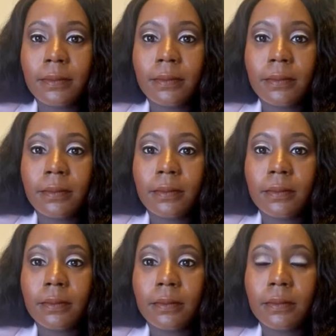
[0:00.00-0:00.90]

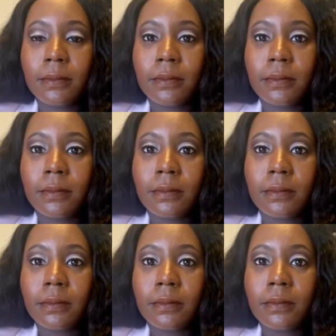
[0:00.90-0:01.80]

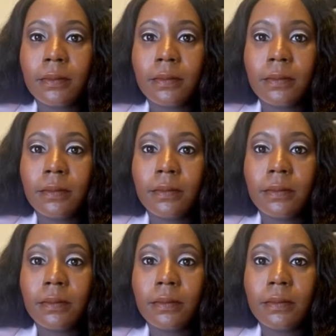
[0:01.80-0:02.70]

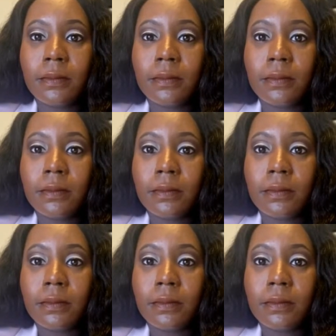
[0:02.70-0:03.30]
The person shown says nothing.